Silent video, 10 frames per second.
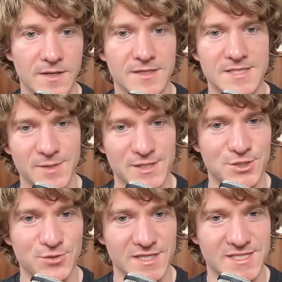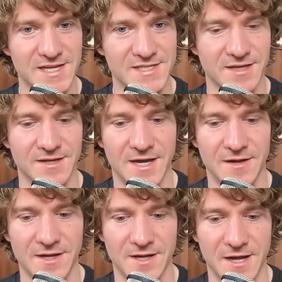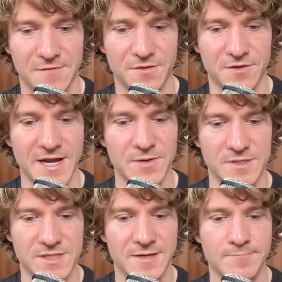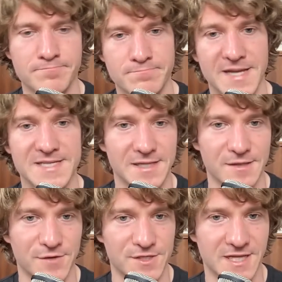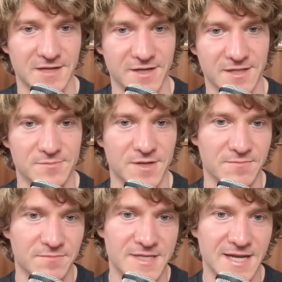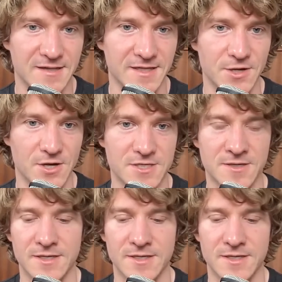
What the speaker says: Similar to Julius Caesar, Alfred the Great was basically the first king of England, but technically not.